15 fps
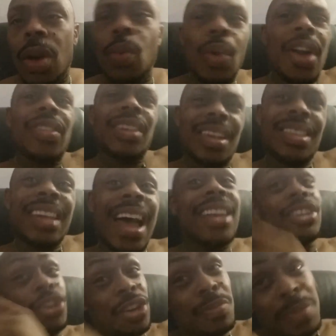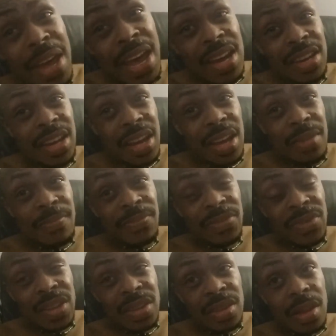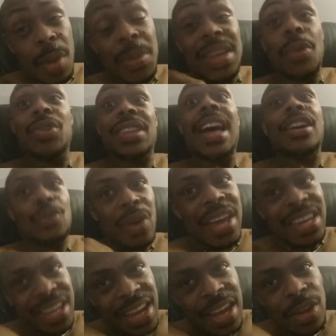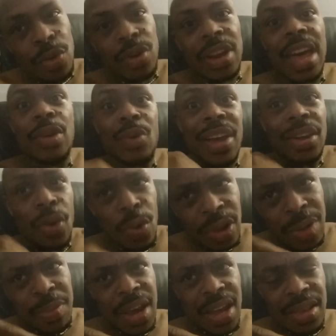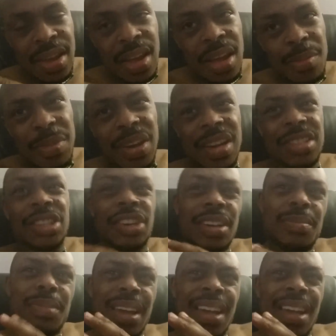with that good man, okay? I mean, with that great king or that great holy man. Because good